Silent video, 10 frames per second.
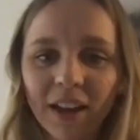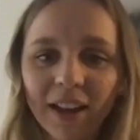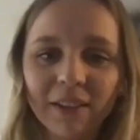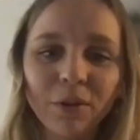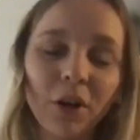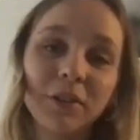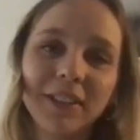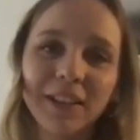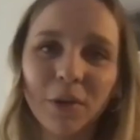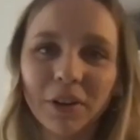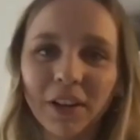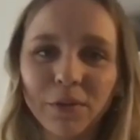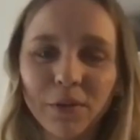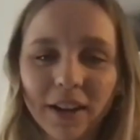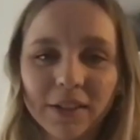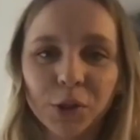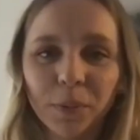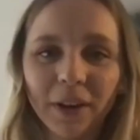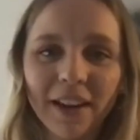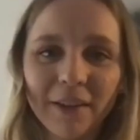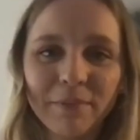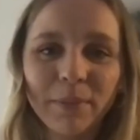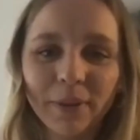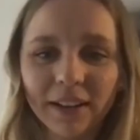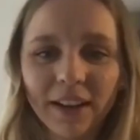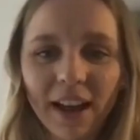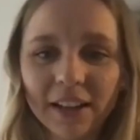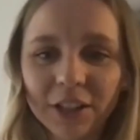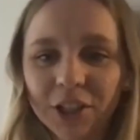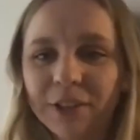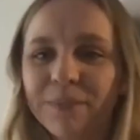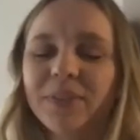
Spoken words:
I'm currently working for Axel Springer People and Culture